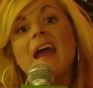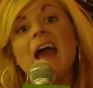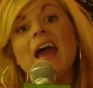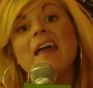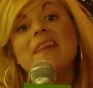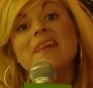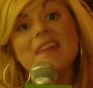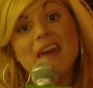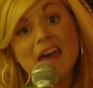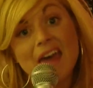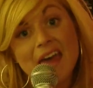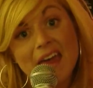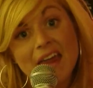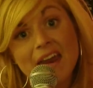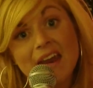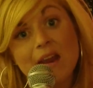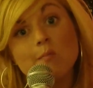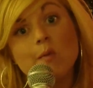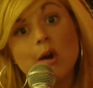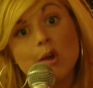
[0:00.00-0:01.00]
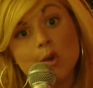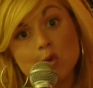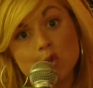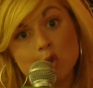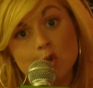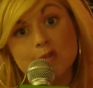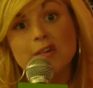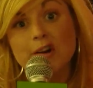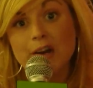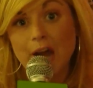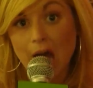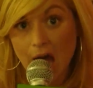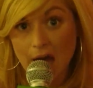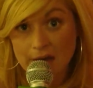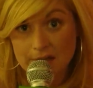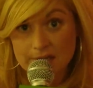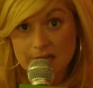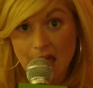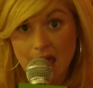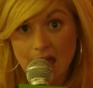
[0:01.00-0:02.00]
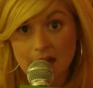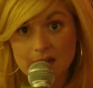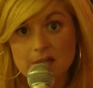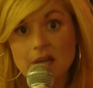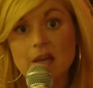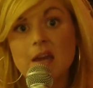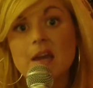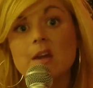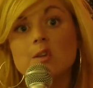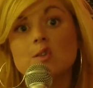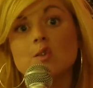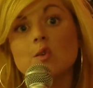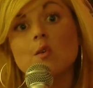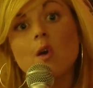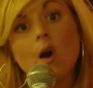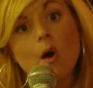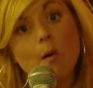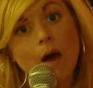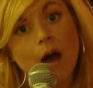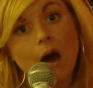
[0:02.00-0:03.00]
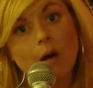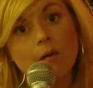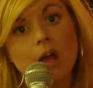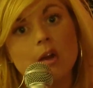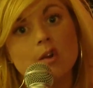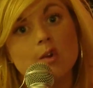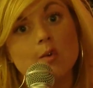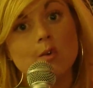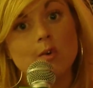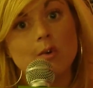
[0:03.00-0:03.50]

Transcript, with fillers: And then what you do for content is you go out and you